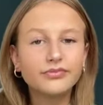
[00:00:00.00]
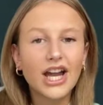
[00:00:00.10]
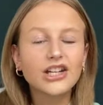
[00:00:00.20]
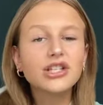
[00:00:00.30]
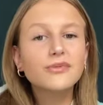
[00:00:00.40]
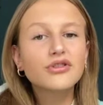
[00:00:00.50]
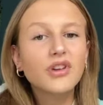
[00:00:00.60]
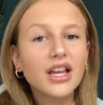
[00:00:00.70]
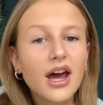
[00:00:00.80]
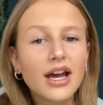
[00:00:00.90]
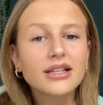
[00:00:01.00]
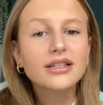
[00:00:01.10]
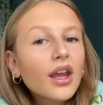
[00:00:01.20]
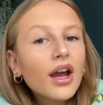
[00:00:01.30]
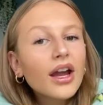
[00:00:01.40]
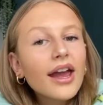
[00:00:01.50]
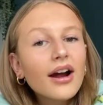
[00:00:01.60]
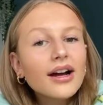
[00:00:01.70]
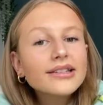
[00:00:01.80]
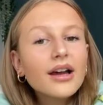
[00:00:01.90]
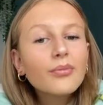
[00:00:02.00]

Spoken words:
Actually smells really nice. Okay guys, I'm